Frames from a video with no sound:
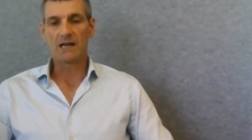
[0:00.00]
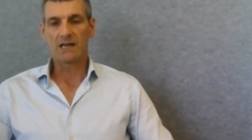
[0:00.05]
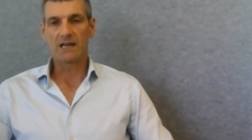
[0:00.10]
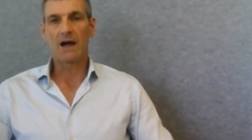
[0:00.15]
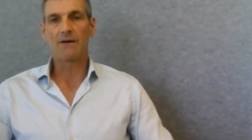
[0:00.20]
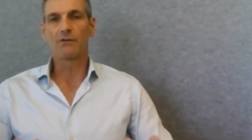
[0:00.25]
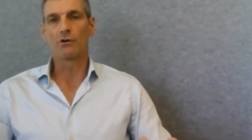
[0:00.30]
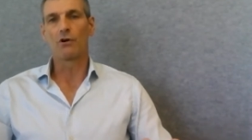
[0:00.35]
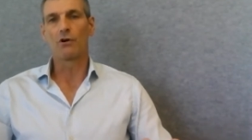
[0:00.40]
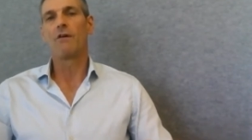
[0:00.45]

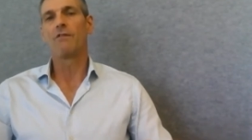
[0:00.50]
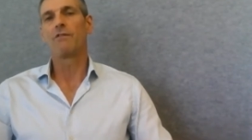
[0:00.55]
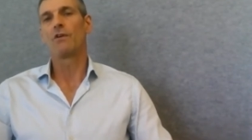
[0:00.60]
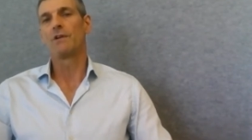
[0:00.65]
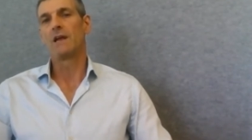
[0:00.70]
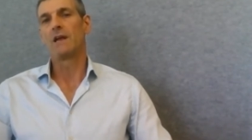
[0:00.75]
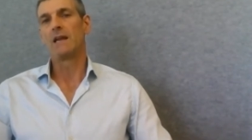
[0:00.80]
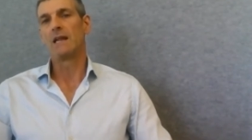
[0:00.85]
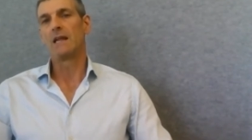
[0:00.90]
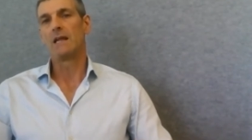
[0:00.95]
cover off
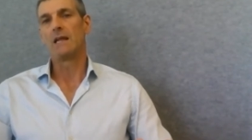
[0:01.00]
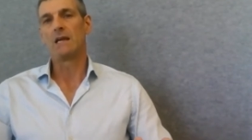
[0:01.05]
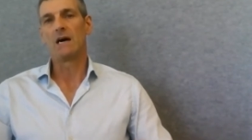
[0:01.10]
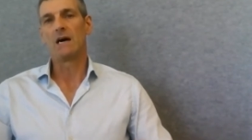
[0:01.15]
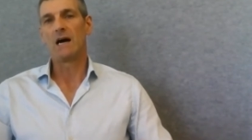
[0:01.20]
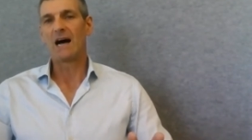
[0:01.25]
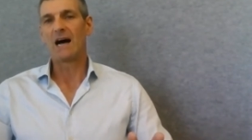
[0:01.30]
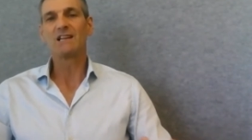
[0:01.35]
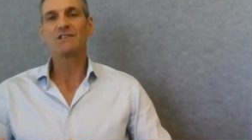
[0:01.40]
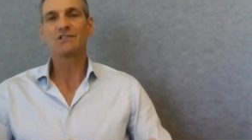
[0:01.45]
on any
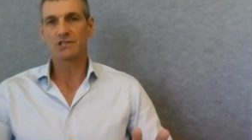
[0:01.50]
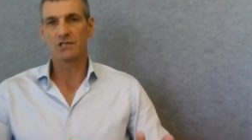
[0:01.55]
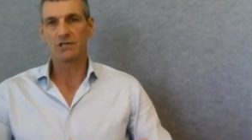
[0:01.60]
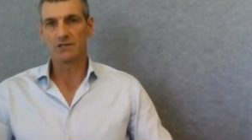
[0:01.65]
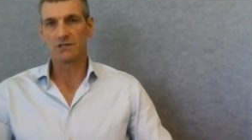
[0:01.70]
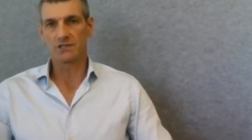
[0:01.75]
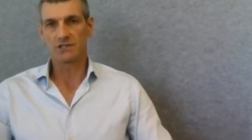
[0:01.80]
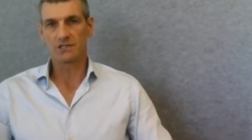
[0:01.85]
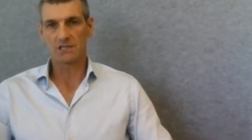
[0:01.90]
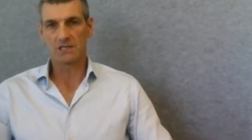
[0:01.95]

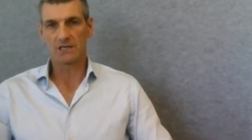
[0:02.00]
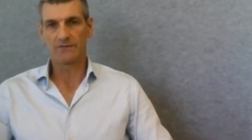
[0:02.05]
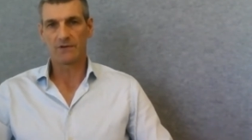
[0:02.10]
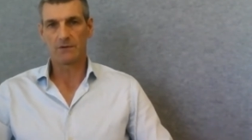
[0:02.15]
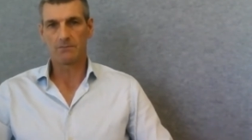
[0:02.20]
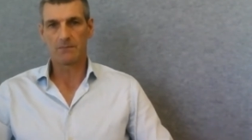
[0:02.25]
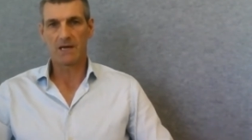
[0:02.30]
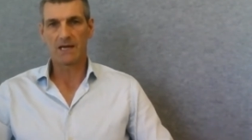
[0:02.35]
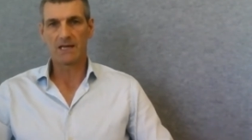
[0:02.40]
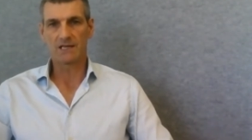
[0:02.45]
uncertainty
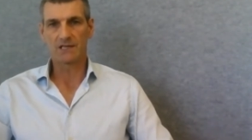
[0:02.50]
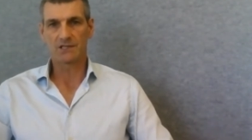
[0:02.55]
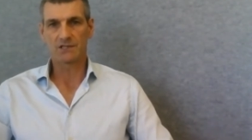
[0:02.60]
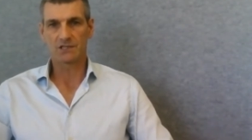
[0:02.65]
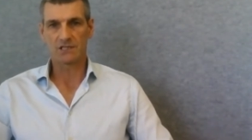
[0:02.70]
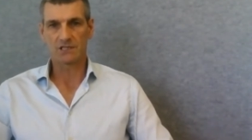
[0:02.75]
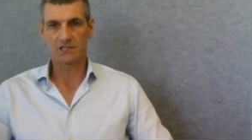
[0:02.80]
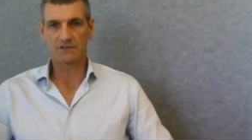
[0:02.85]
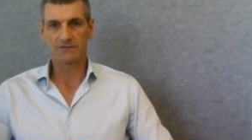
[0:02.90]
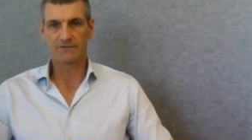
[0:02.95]
that may
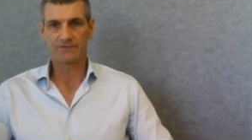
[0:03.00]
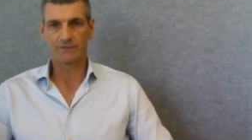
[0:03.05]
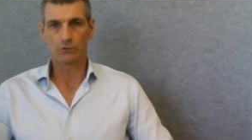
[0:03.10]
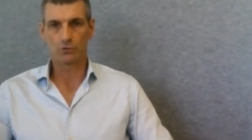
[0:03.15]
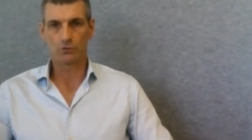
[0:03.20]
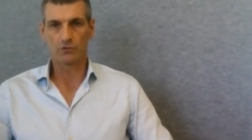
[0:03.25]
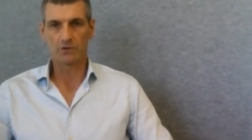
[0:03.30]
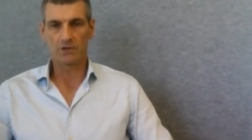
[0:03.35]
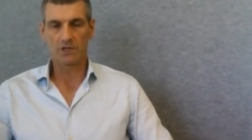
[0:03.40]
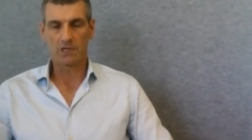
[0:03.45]
exist
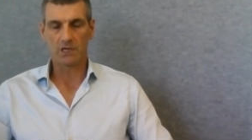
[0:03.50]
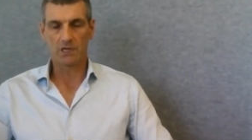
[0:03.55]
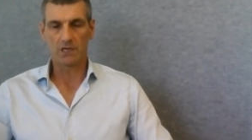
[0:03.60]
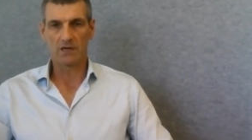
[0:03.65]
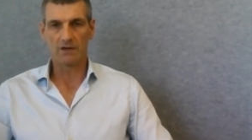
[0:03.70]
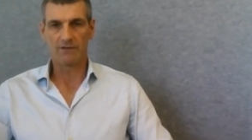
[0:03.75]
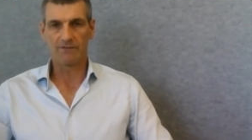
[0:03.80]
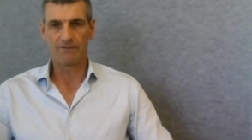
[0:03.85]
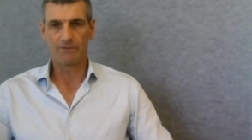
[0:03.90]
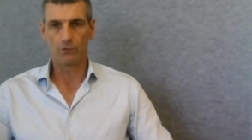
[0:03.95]
for
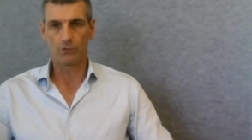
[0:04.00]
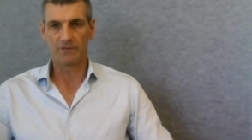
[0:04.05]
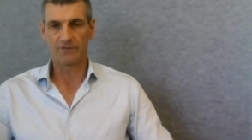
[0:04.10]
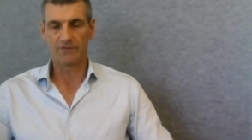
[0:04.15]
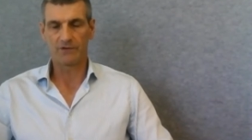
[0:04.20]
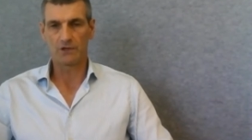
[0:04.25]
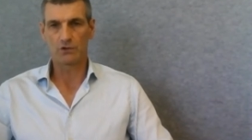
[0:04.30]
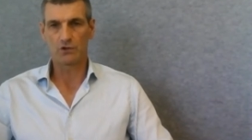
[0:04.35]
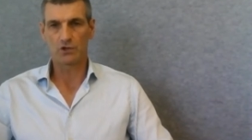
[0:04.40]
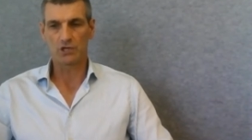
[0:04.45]
the
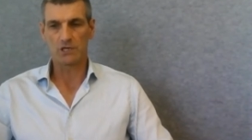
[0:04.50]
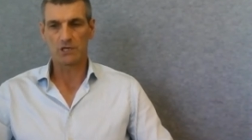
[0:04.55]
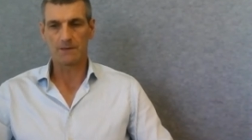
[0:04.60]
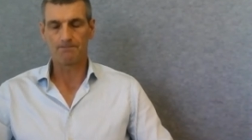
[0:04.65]
future.